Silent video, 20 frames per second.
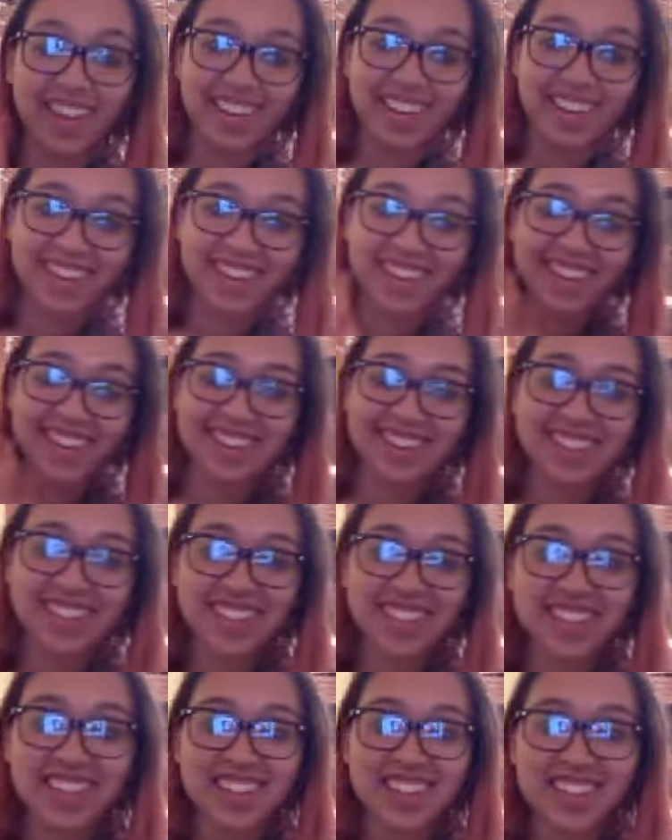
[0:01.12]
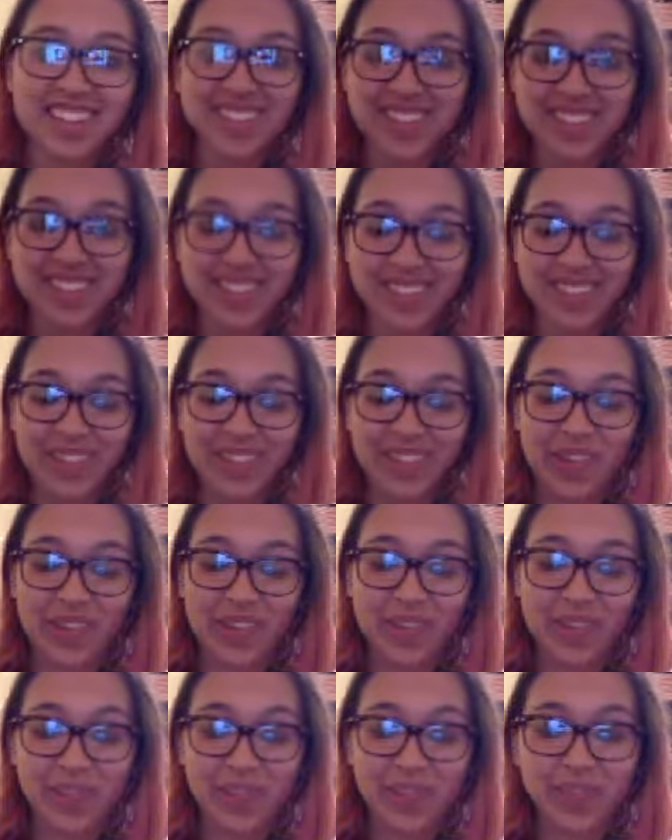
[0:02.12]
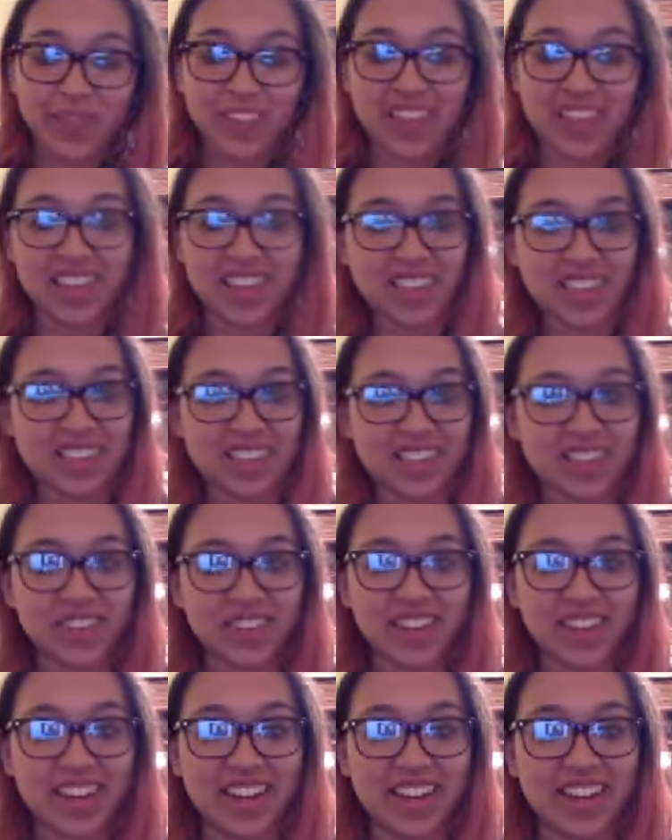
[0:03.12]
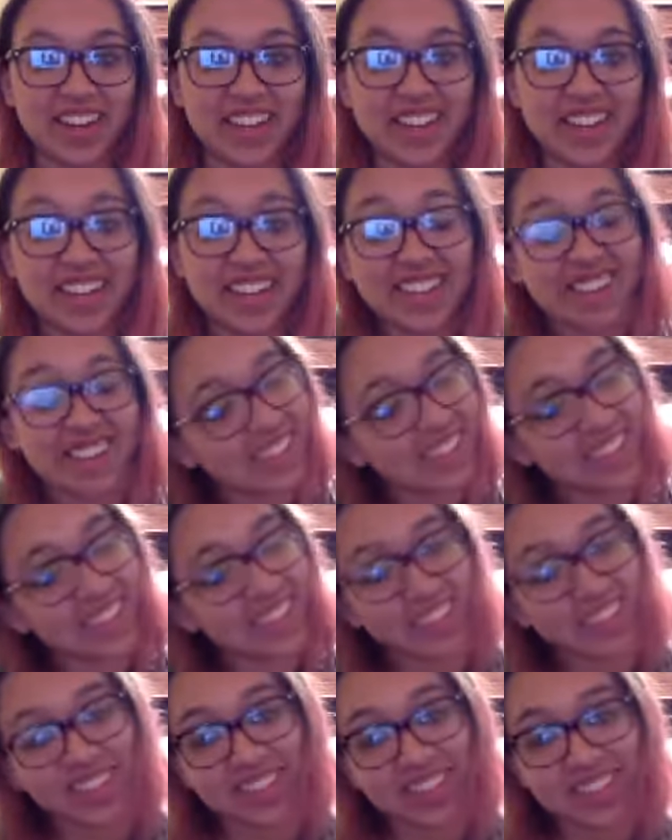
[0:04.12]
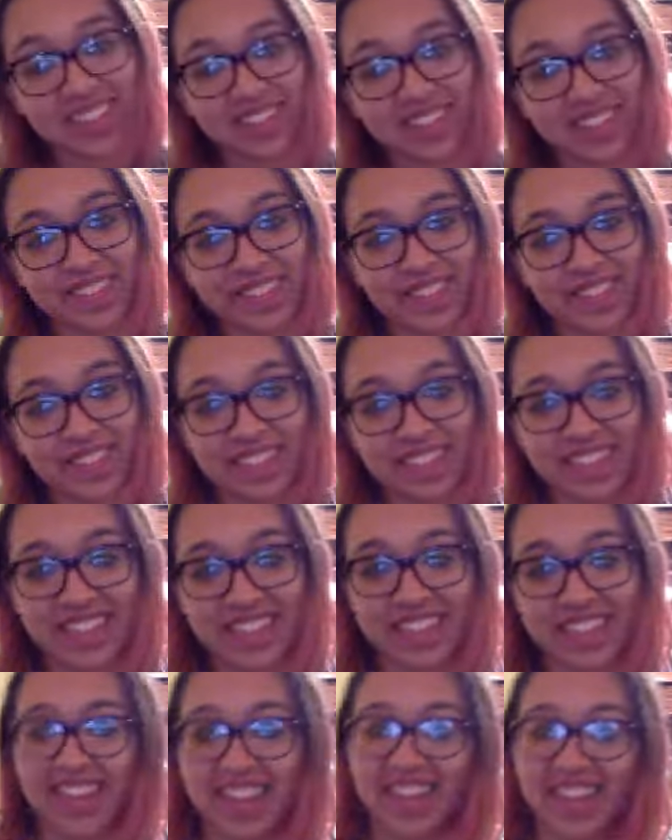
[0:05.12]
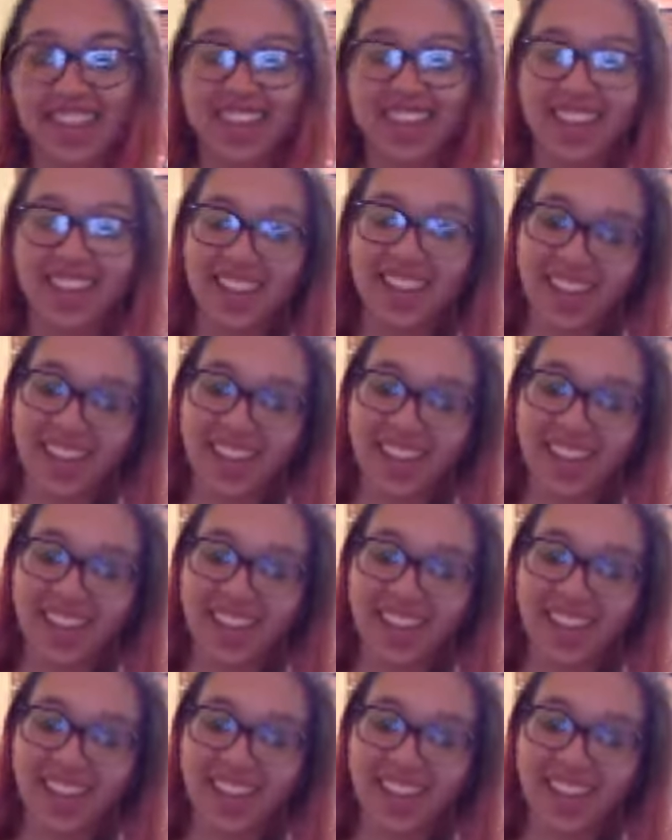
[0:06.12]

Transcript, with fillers: Guys, So it's Friday. It's 11:15 at night.